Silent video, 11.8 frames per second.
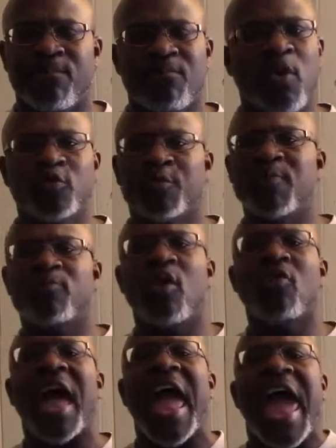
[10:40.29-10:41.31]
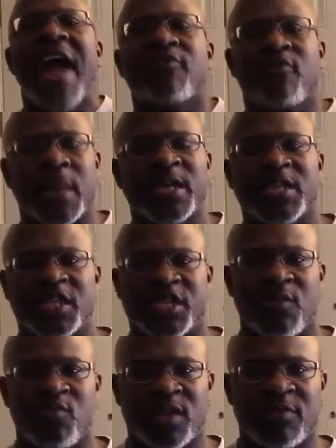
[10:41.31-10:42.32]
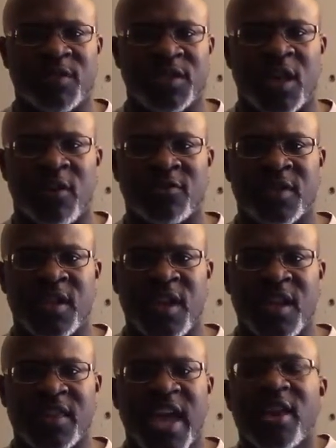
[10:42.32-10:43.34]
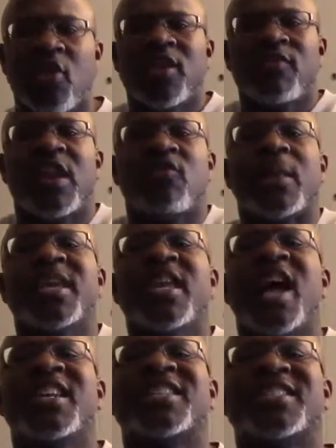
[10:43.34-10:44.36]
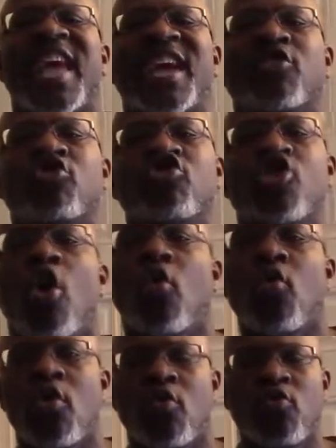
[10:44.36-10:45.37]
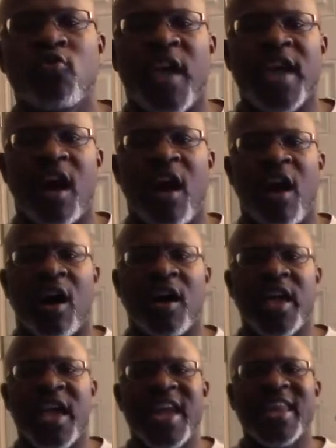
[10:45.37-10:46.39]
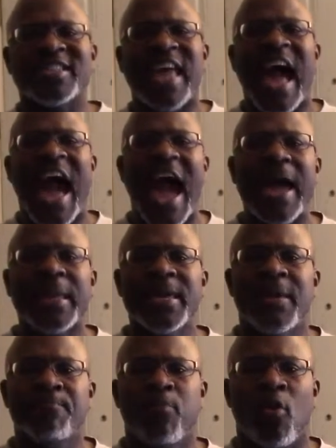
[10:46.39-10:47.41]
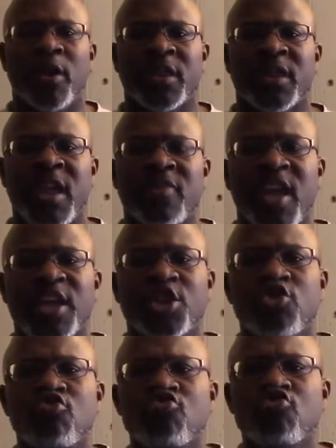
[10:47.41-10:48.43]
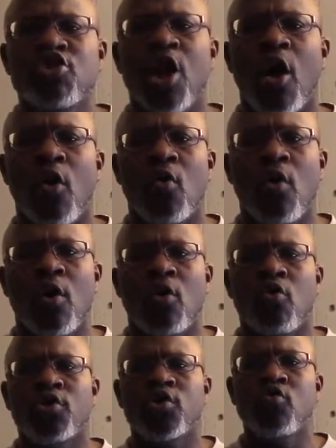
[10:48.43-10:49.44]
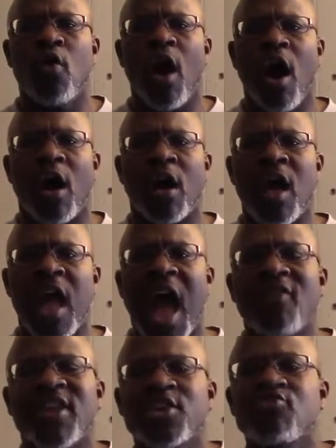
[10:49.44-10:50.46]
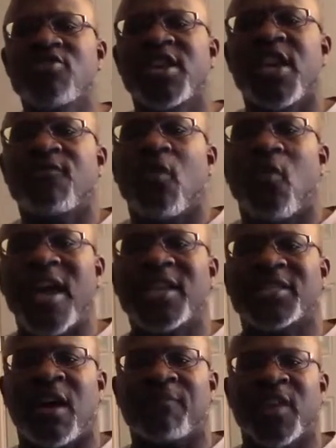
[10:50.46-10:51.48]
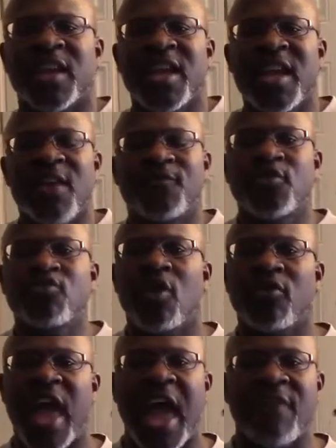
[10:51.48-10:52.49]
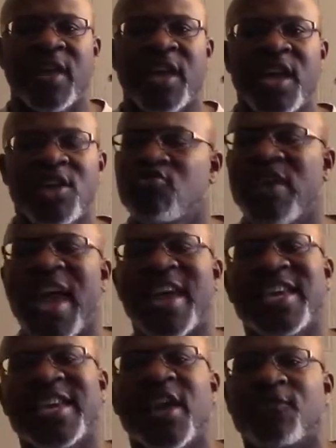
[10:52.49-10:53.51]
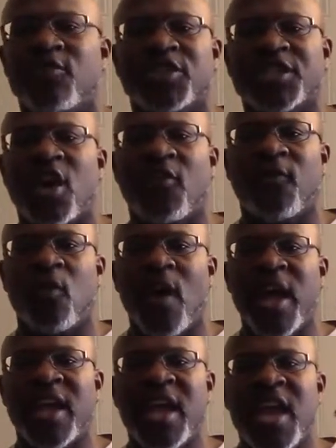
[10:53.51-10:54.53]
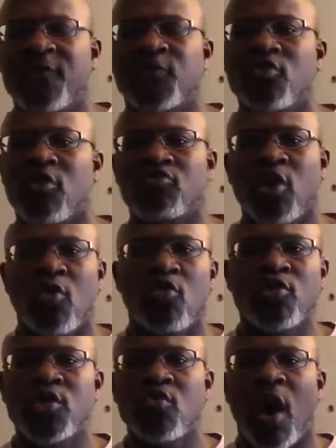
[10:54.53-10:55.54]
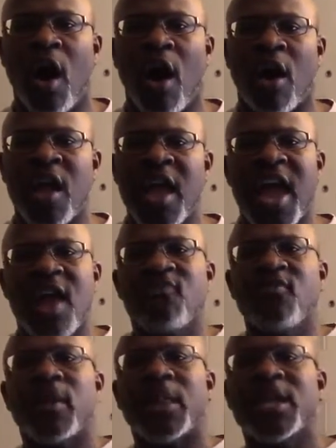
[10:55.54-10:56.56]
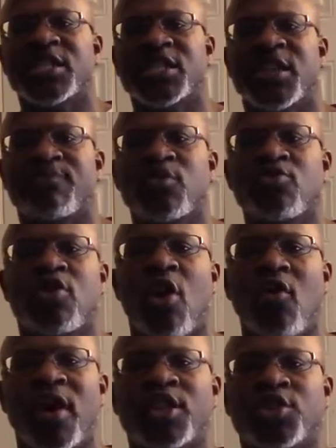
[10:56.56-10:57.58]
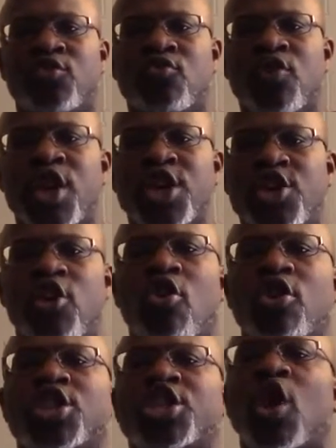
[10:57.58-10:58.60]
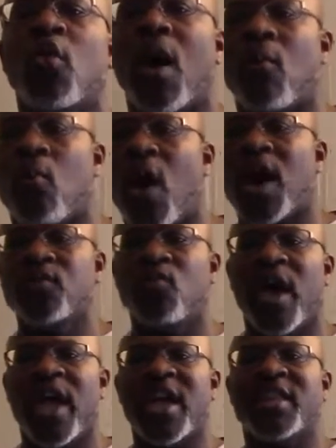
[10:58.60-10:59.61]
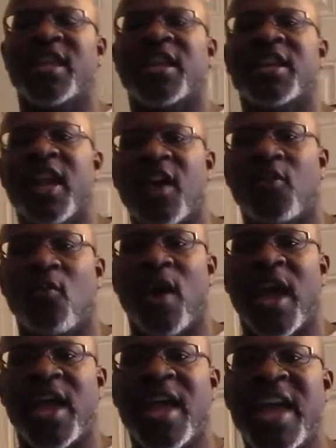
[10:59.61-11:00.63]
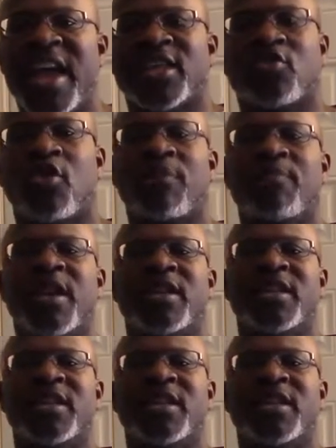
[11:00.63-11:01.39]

Most people don't have a relationship with themselves. They don't even really understand or know who they are. It is highly important that you know who you are. How can you give away something if you don't have it? You can't give yourself away if you don't know who you are. Every relationship you go into, you're going to show up one way and then another way, and it's going to be a